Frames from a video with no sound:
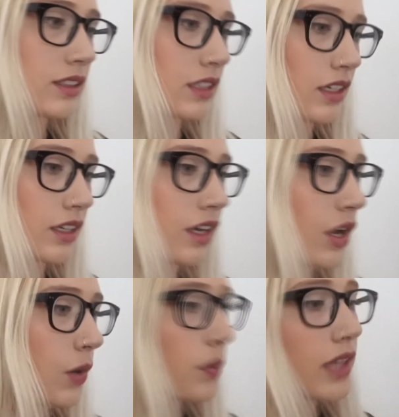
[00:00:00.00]
start
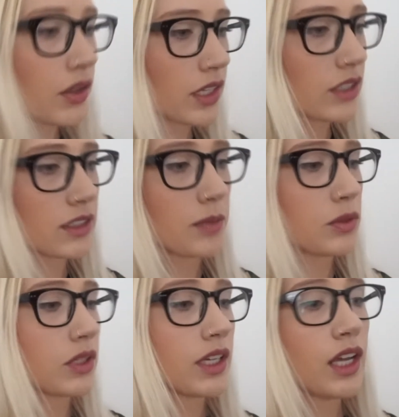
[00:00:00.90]
without that hooked up
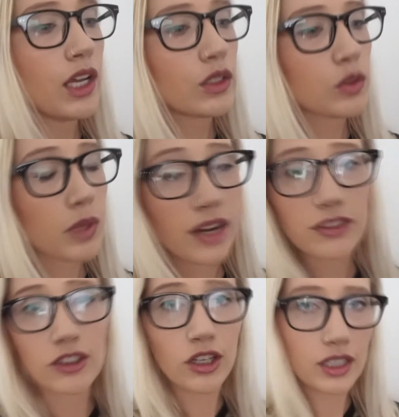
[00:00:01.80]
to it. So we're gonna
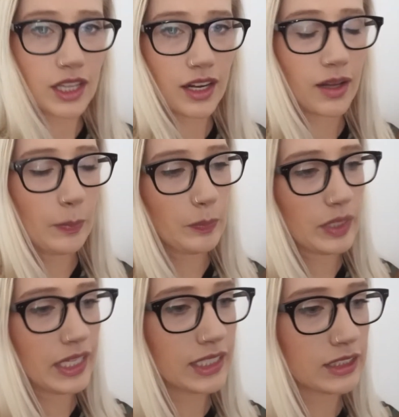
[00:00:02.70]
have to hook that up,
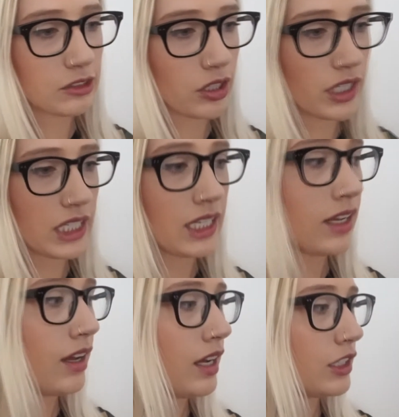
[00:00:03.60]
get it started,
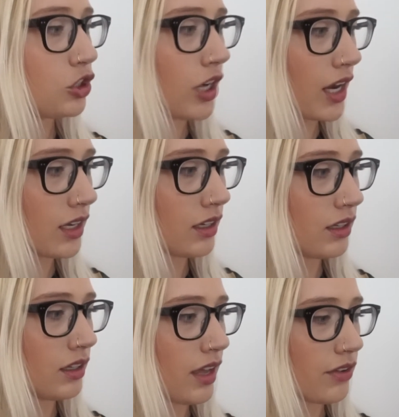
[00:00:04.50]
check
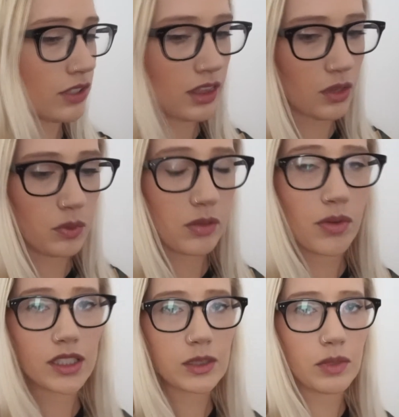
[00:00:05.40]
everything with the
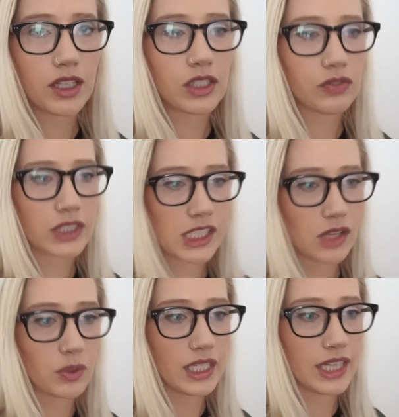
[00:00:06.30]
multimeter if it's
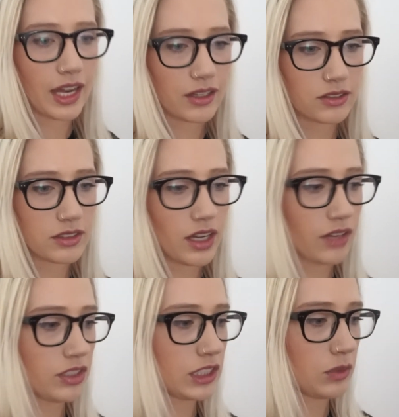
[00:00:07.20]
going down.
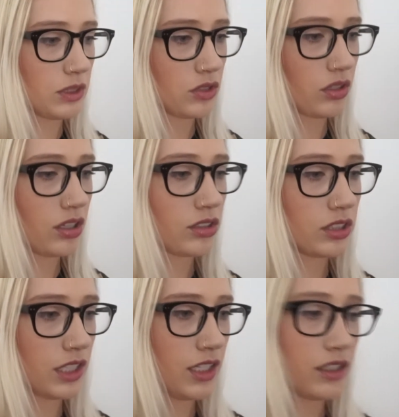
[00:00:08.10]
Obviously we know the
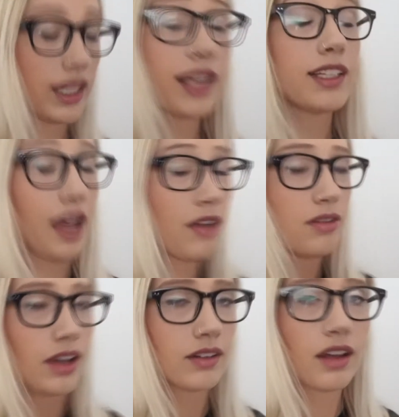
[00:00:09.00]
alternator, like down.
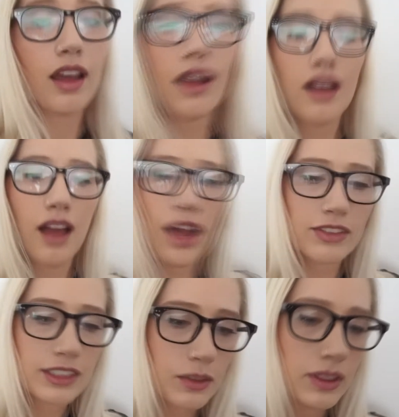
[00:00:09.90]

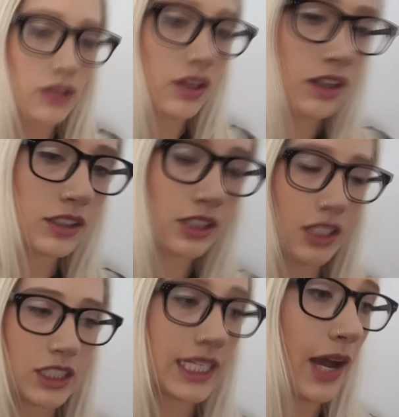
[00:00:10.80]
Obviously we know the
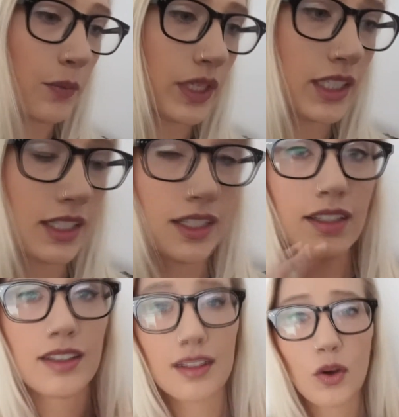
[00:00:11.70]
alternator is not working
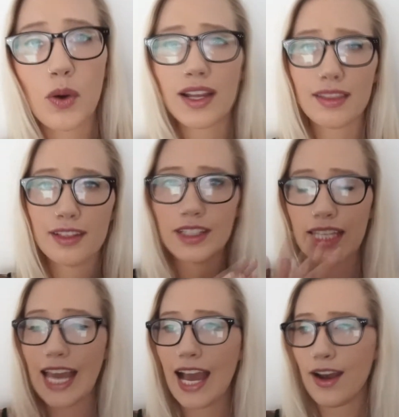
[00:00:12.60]
quite
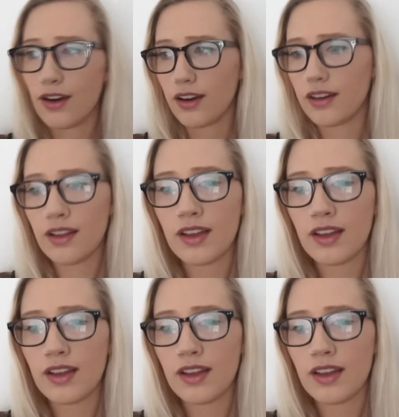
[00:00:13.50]
literally at all.